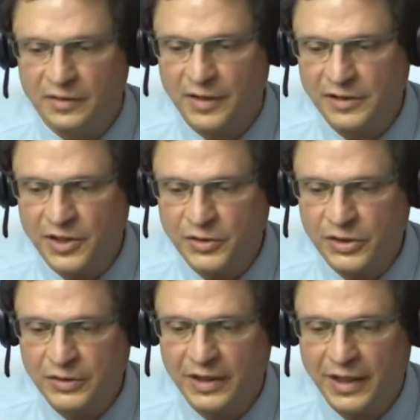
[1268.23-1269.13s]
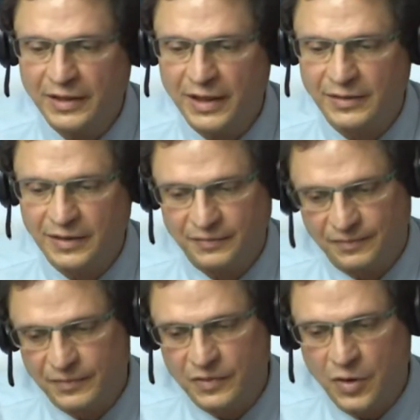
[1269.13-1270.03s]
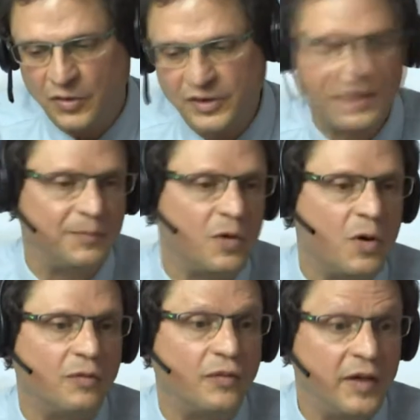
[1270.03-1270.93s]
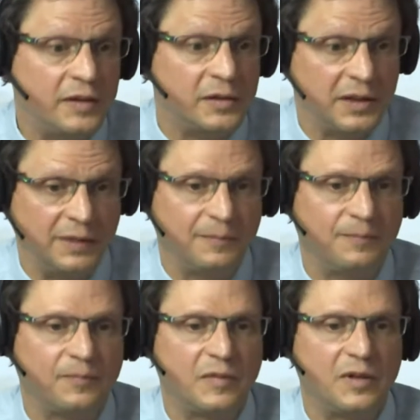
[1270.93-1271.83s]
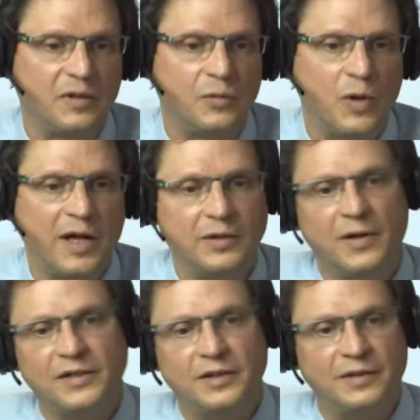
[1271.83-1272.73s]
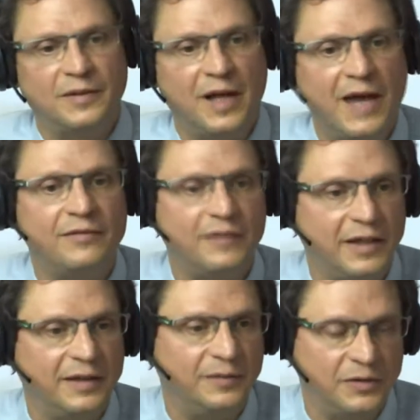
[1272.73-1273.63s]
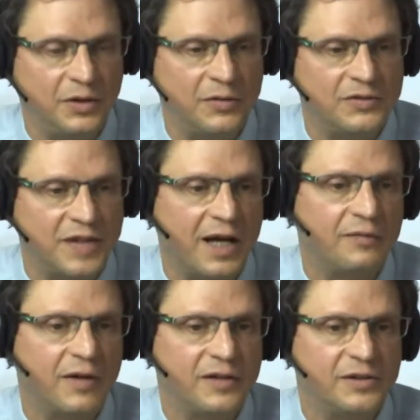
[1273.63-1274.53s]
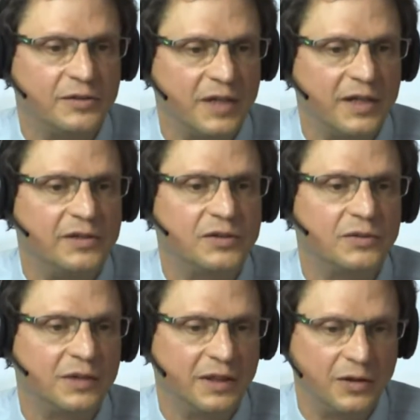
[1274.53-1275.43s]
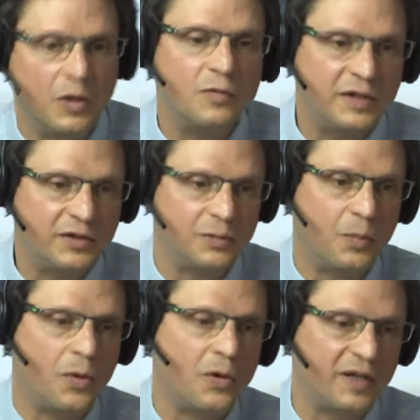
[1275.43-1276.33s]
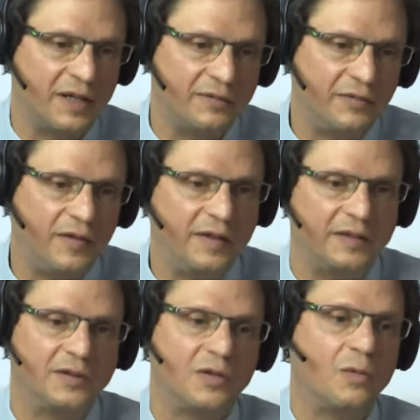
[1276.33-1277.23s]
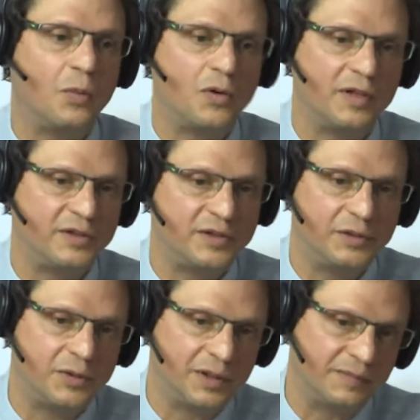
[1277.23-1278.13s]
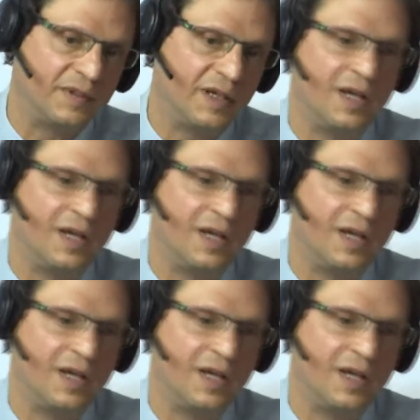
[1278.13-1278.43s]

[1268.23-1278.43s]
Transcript: There's also a, a, a concept called feedering, where you actually have a Jones Act vessel that is only going to port and feeding the components to a